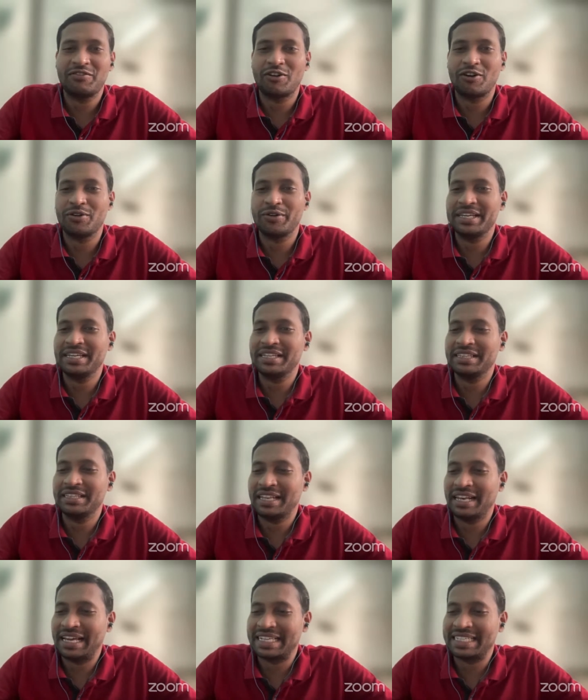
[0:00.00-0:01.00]
following
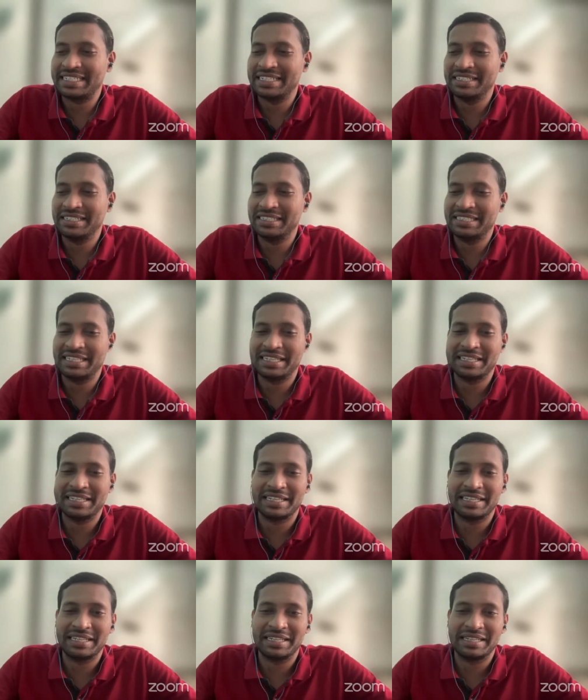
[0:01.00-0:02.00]
the lectures
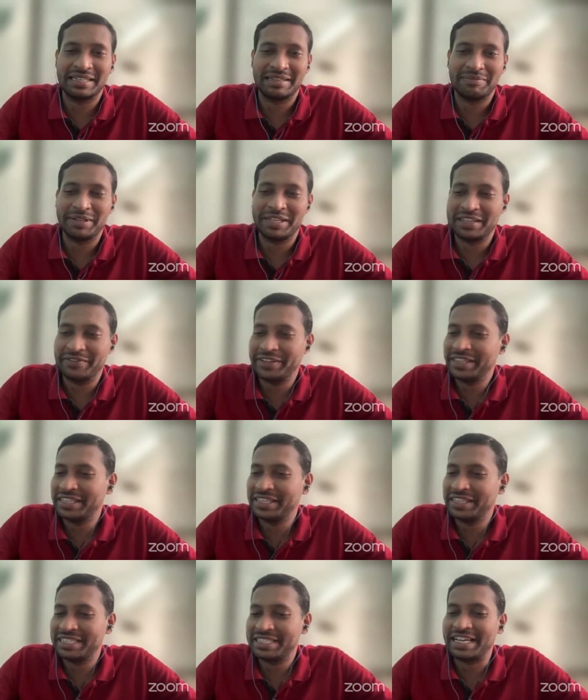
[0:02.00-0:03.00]
and have been giving
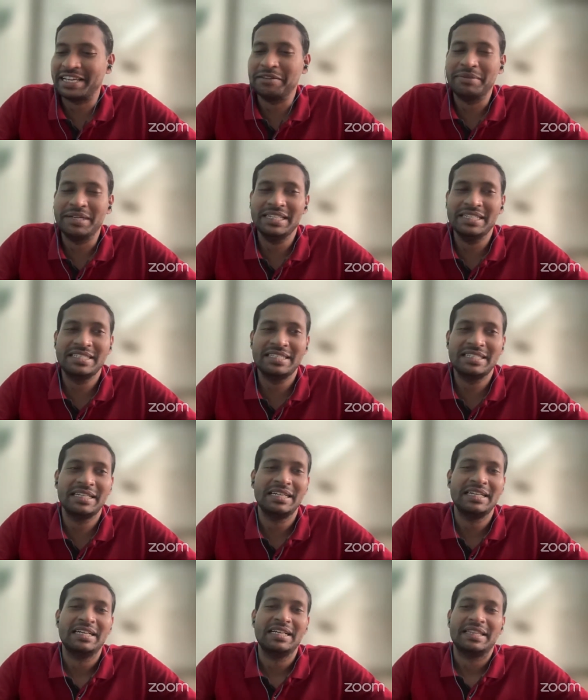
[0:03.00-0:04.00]
the assignments,
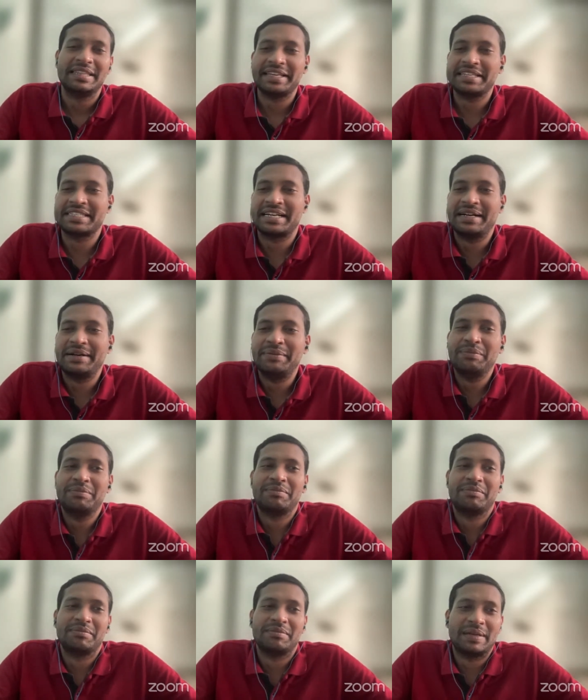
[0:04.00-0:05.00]
the exam